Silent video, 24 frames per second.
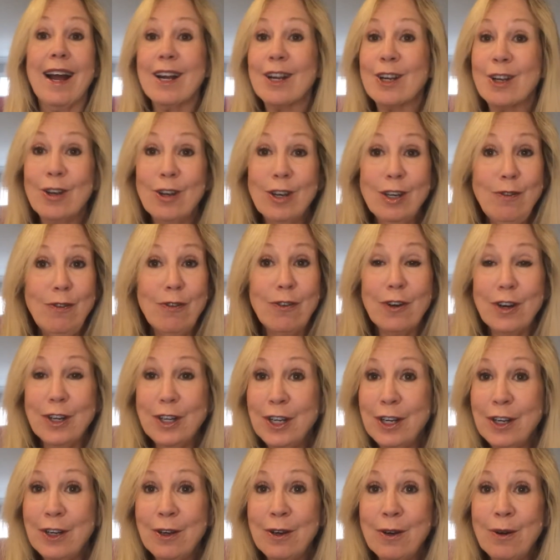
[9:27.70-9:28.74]
good for
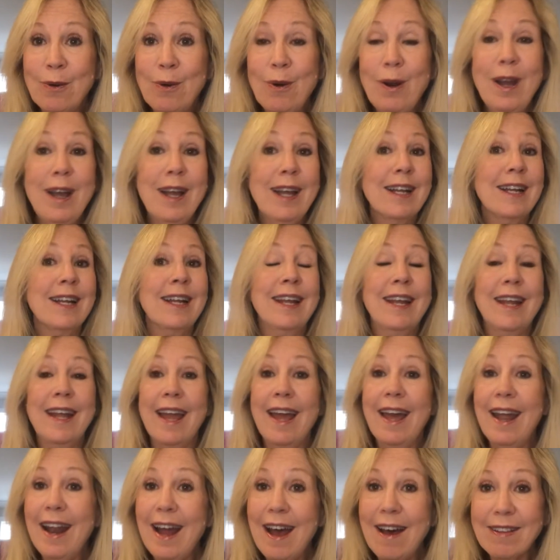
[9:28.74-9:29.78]
you.
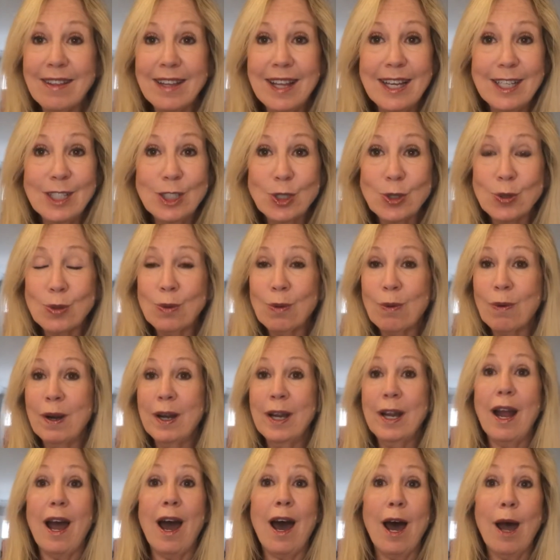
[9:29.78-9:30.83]
Get out that
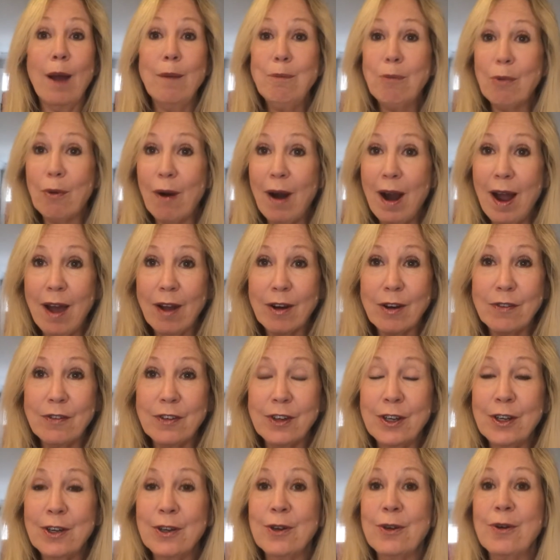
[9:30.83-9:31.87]
jewelry. I'm proud of
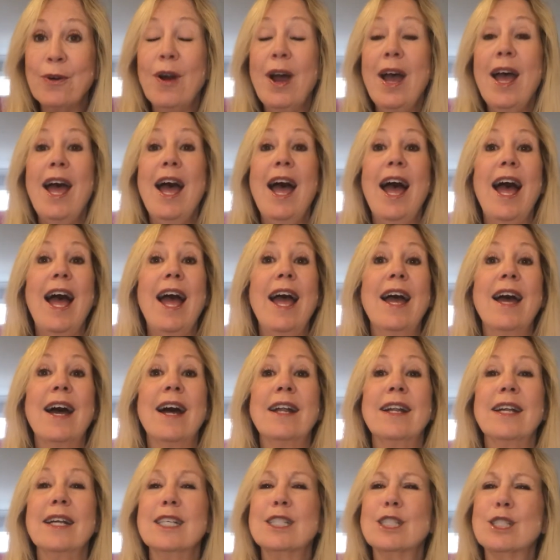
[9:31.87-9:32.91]
you.
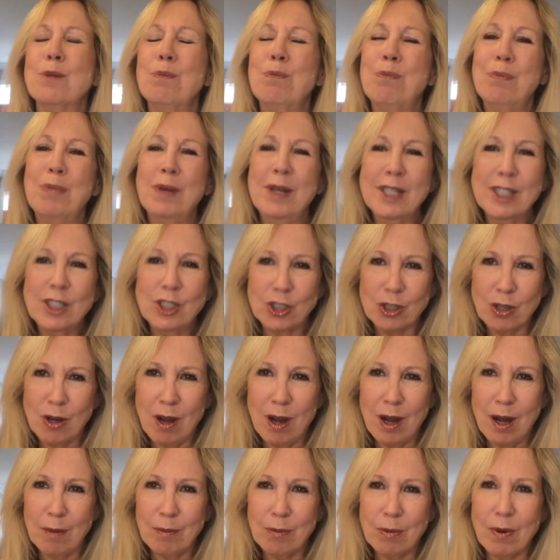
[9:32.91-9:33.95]
And it's a big
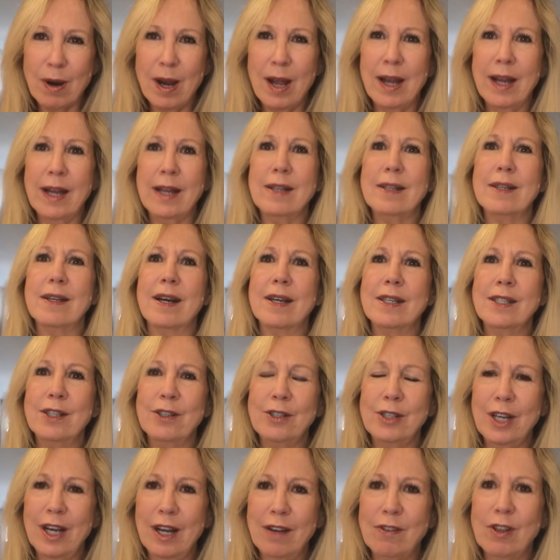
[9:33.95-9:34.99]
job, right? I know
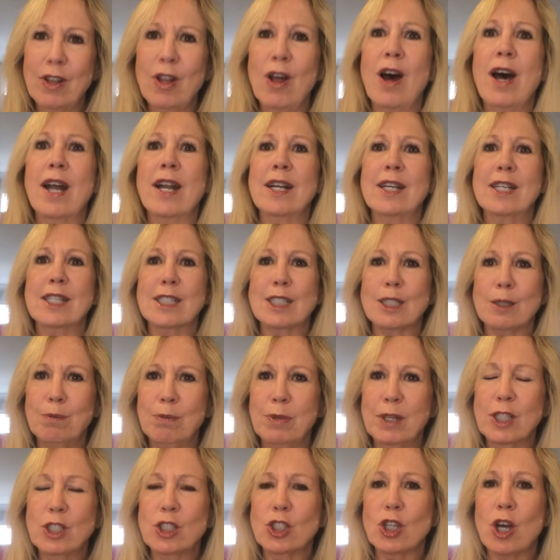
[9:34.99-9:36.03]
you have a lot, and it's a
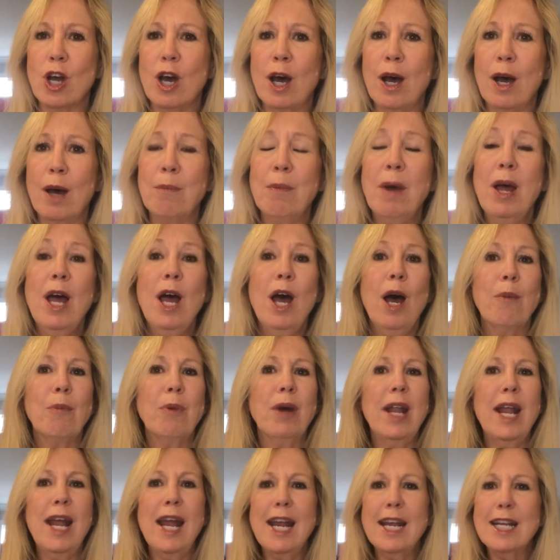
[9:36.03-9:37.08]
big job,
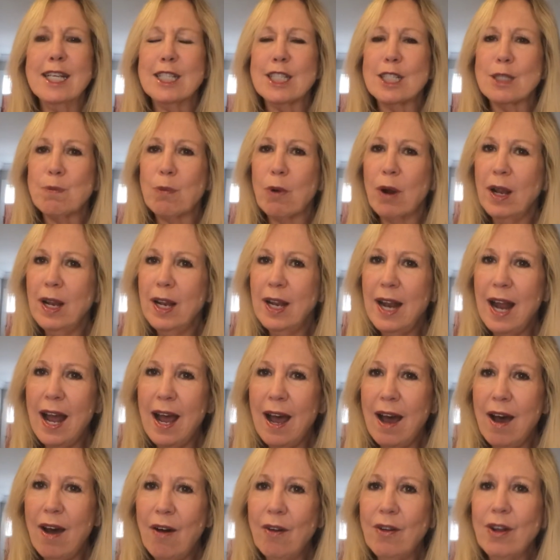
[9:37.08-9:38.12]
but hey, spread it
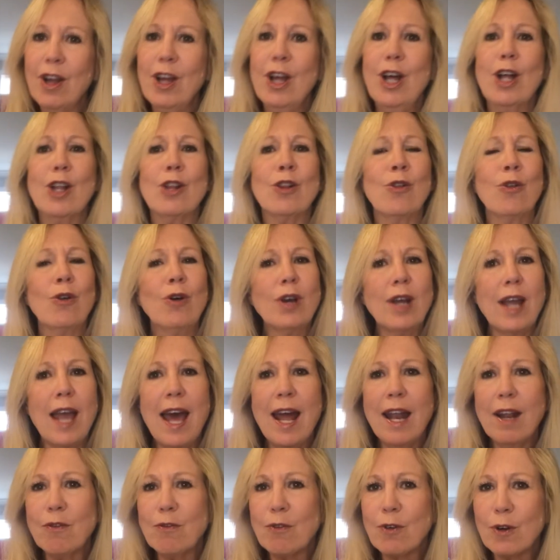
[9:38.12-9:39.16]
out, look
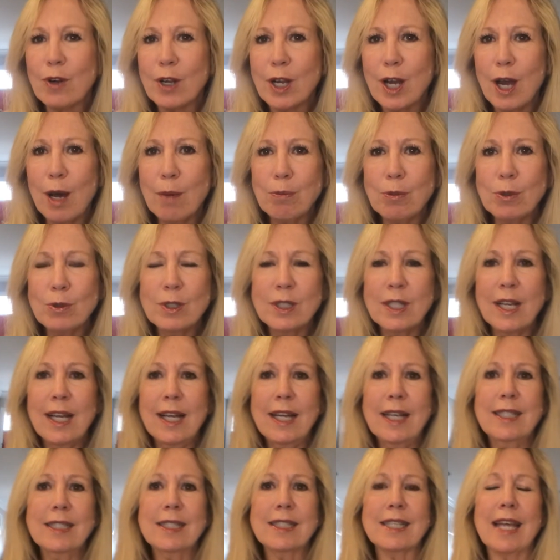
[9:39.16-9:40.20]
at it for a couple
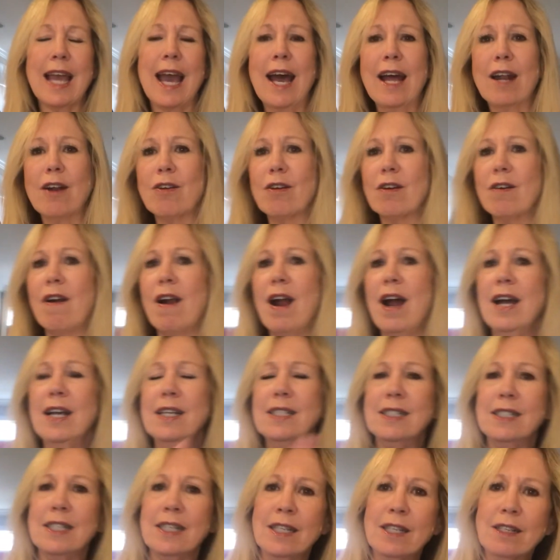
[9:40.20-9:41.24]
days,
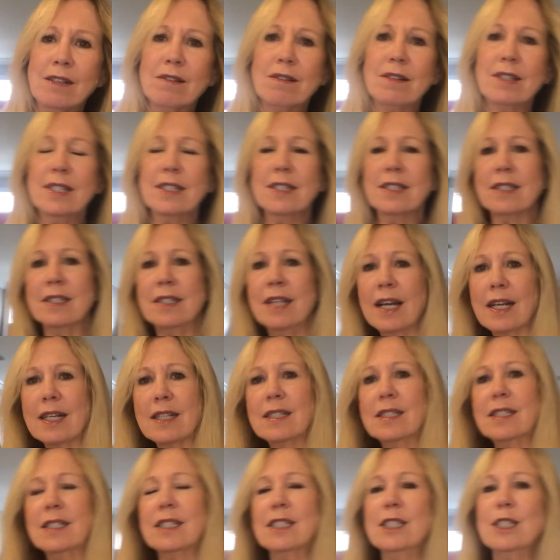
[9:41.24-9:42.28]
categorize earrings,
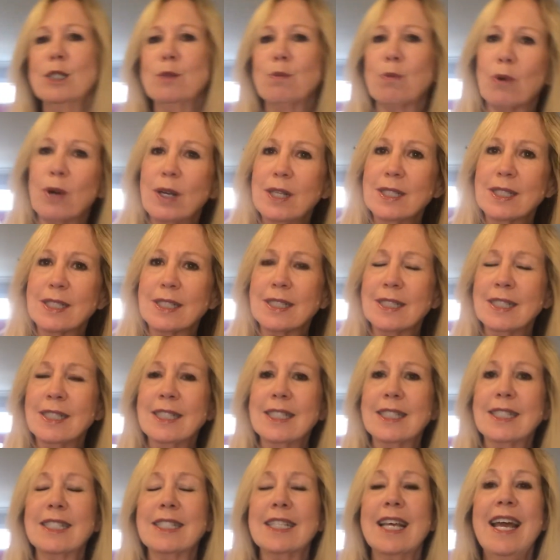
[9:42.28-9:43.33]
necklaces,
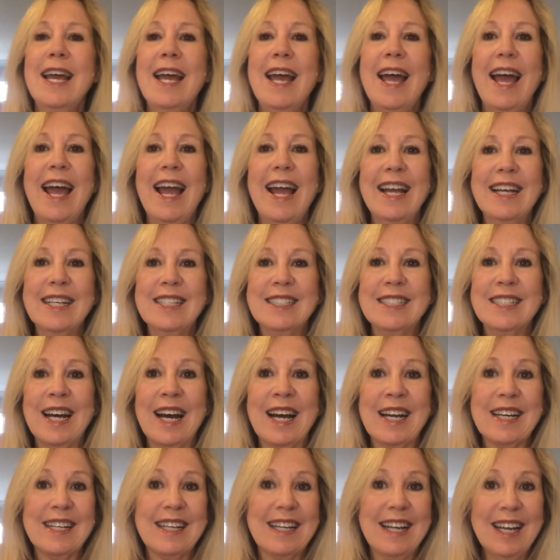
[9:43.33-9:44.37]
bracelets, and
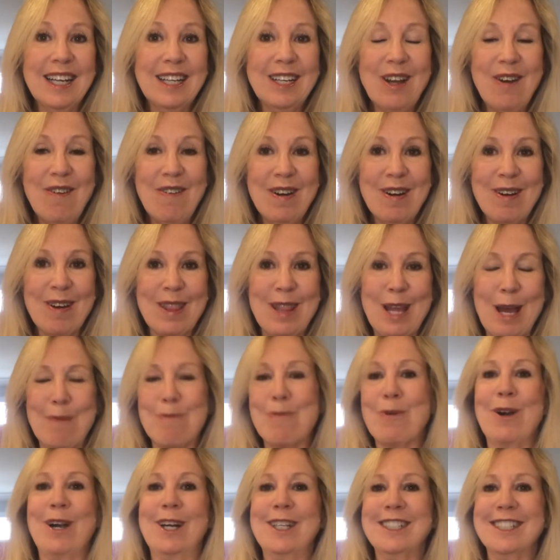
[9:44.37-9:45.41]
get going on that
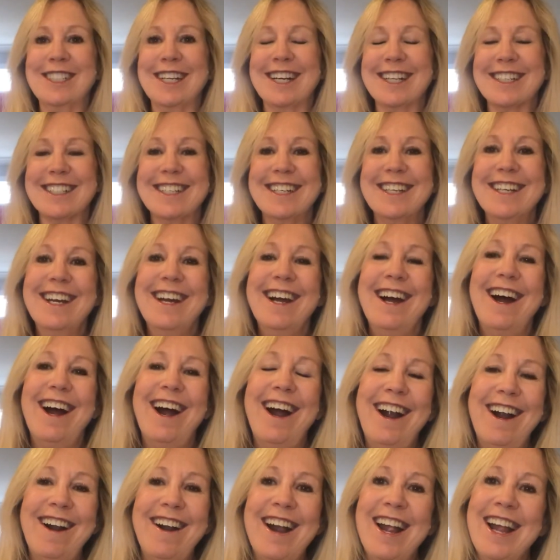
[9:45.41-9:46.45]
project.
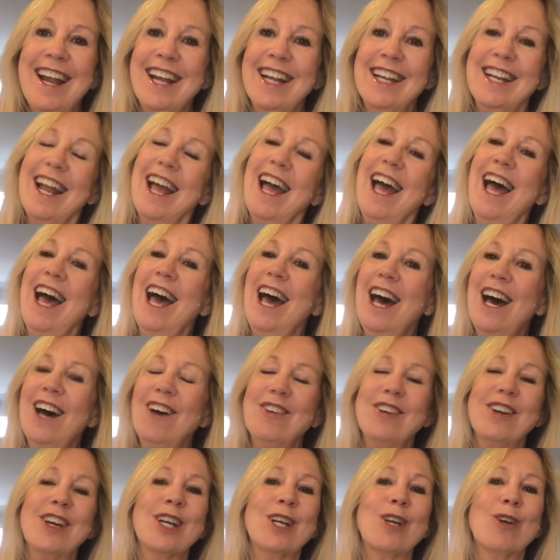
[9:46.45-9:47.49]
All right,
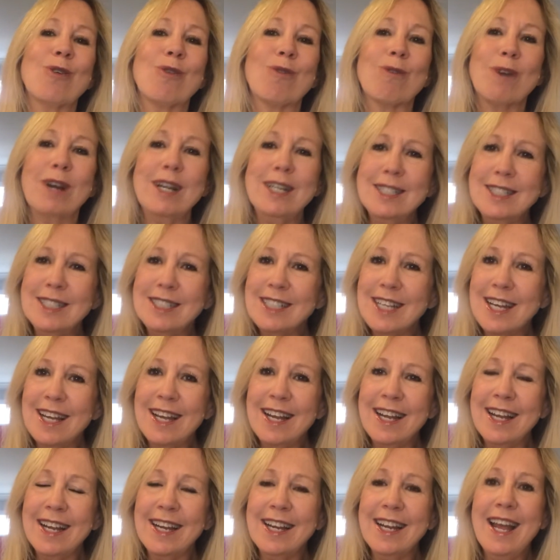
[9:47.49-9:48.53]
have a great
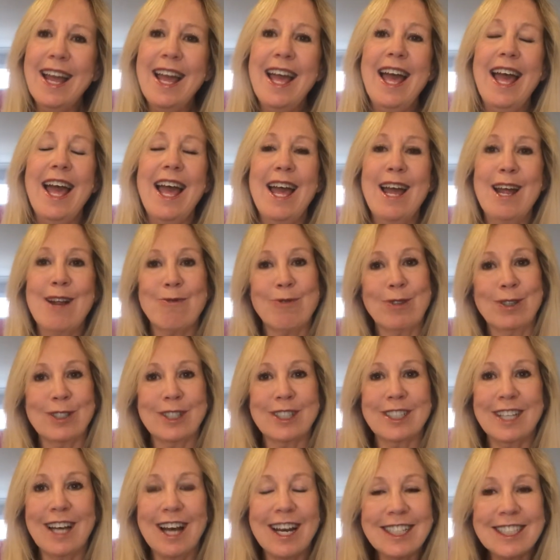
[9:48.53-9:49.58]
day, and we'll
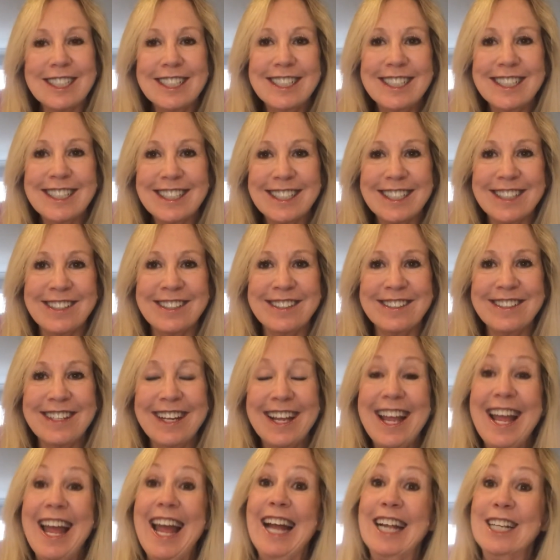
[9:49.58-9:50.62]
talk to you soon.
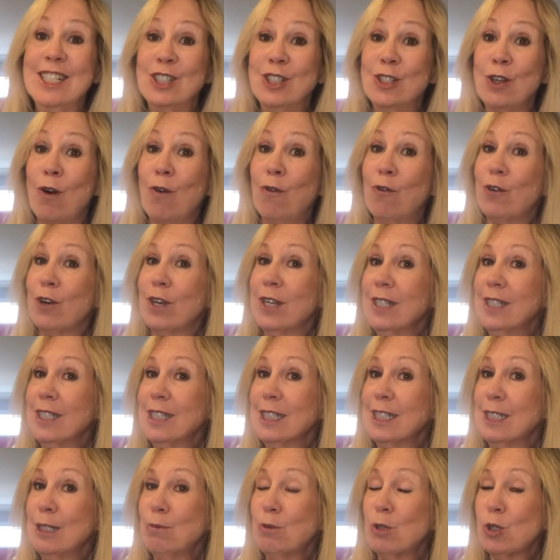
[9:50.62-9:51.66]
And don't forget to
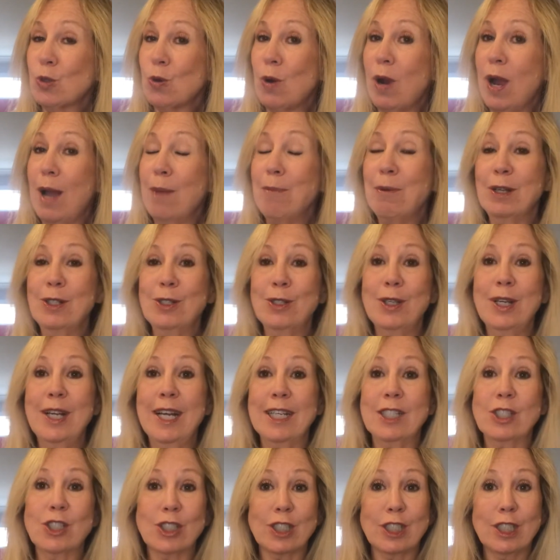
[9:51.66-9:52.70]
subscribe
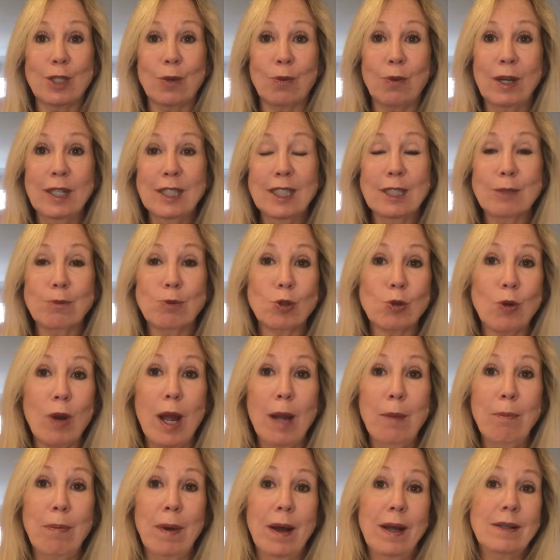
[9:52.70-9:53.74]
underneath, just the red
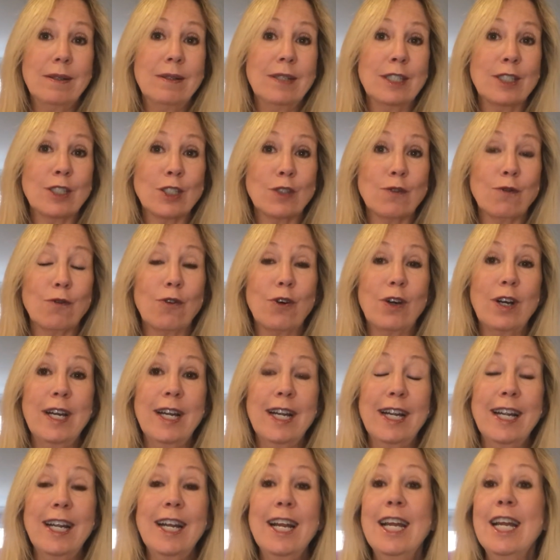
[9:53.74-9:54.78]
subscribe button. It's
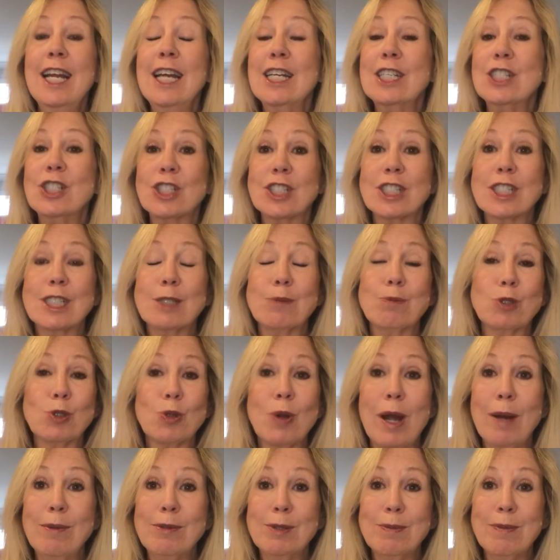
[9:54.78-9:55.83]
free. Just
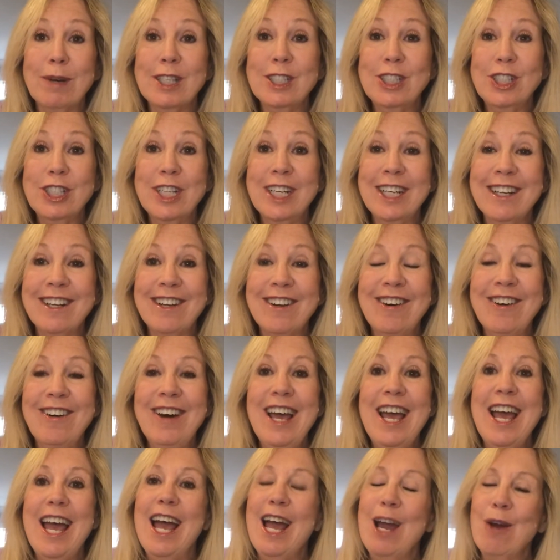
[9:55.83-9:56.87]
subscribe to my channel,
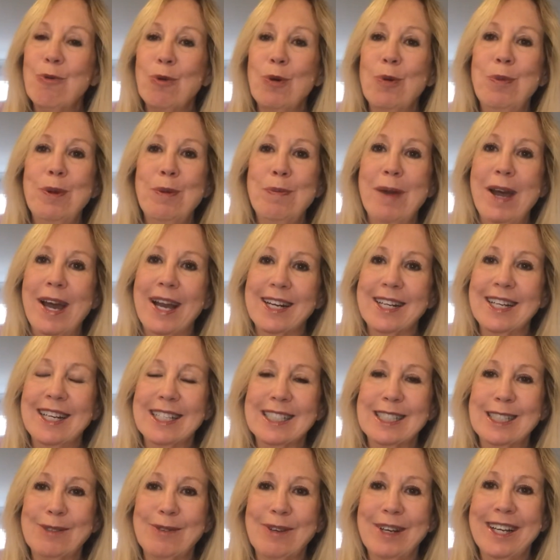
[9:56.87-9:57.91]
and we'll be back
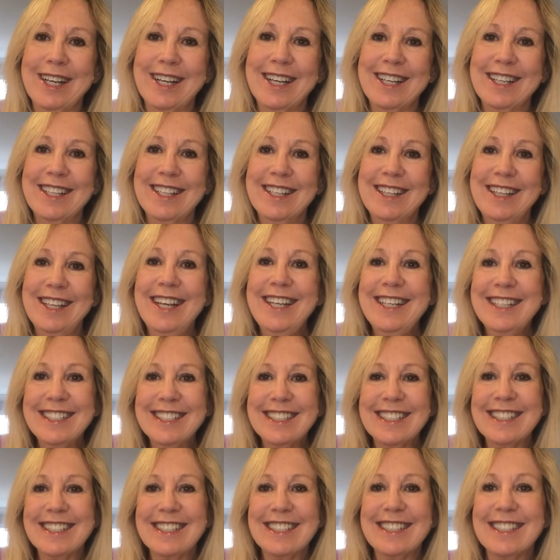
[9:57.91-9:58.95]
next week.
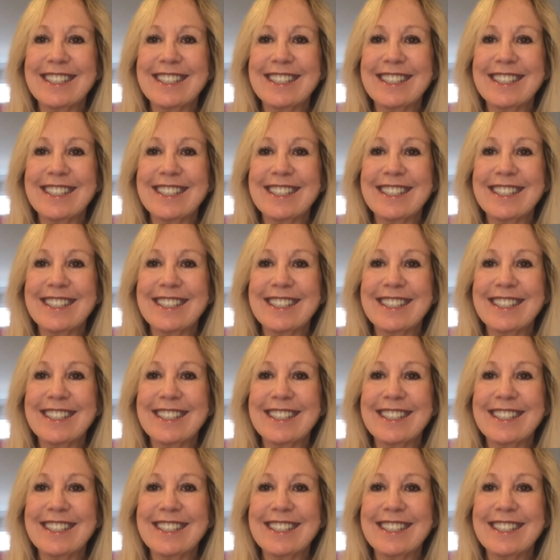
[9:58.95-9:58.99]
Thanks.